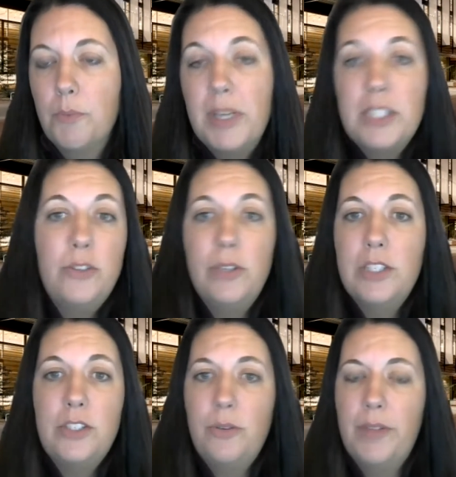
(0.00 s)
But
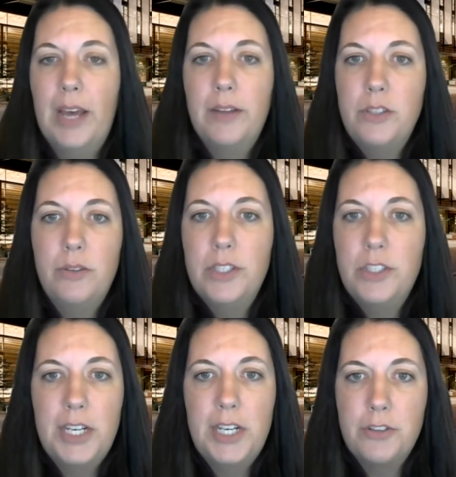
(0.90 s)
students do that.
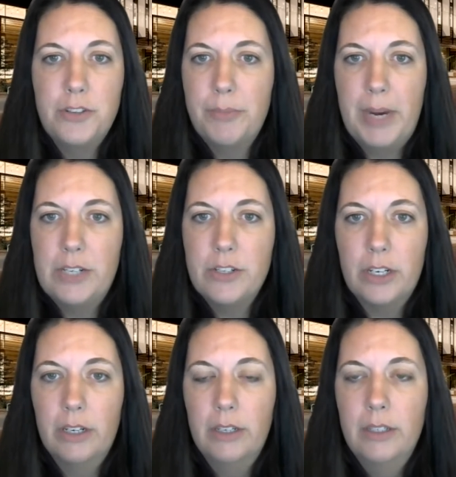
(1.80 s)
Students change their
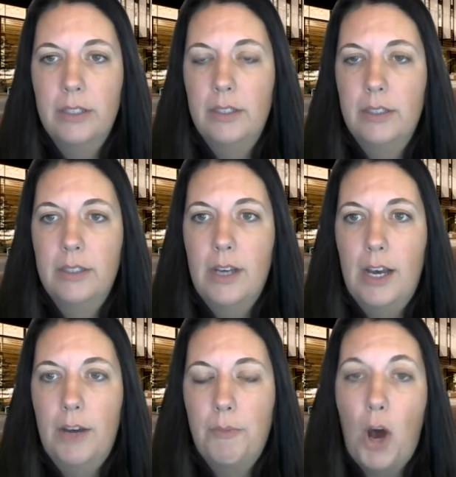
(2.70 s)
major
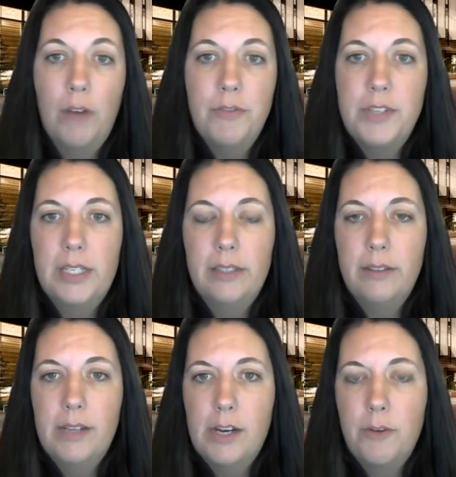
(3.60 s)
often,
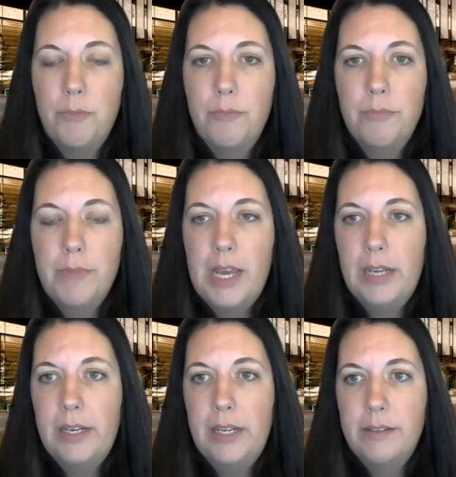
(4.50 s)

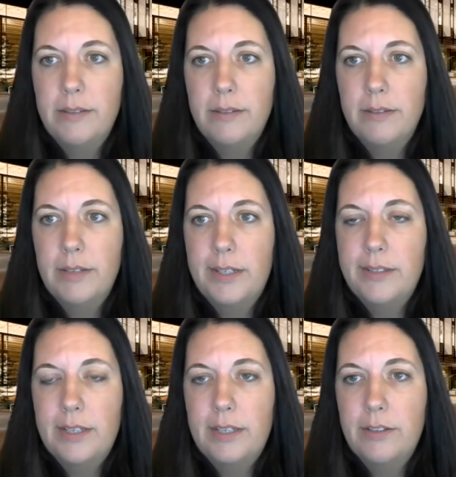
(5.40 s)
and it's
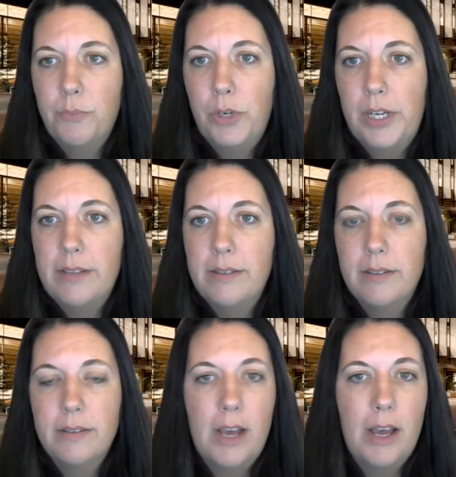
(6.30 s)
a pretty
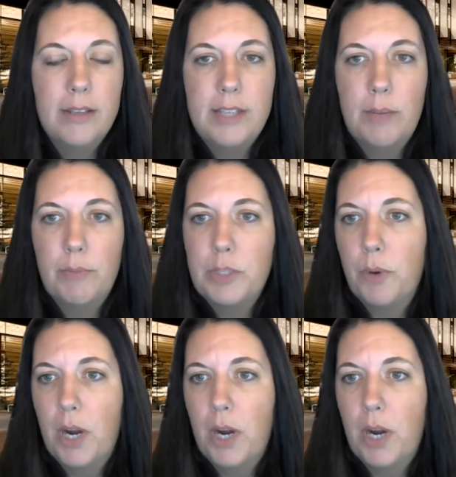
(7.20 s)
seamless